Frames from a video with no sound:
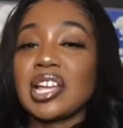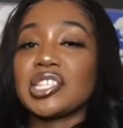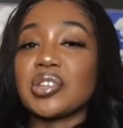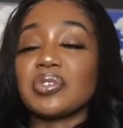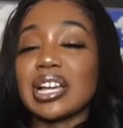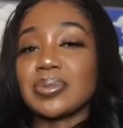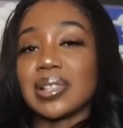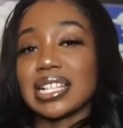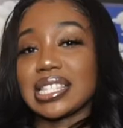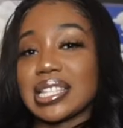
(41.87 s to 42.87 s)
so if you guys would
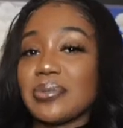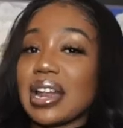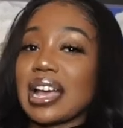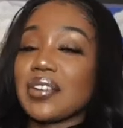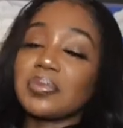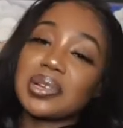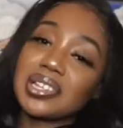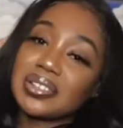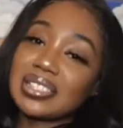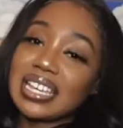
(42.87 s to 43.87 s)
like to see what i got from
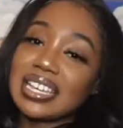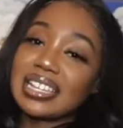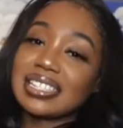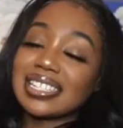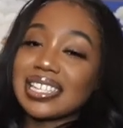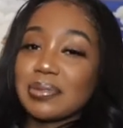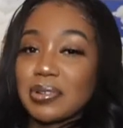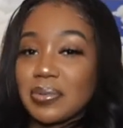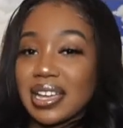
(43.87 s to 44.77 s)
pretty little thing just keep on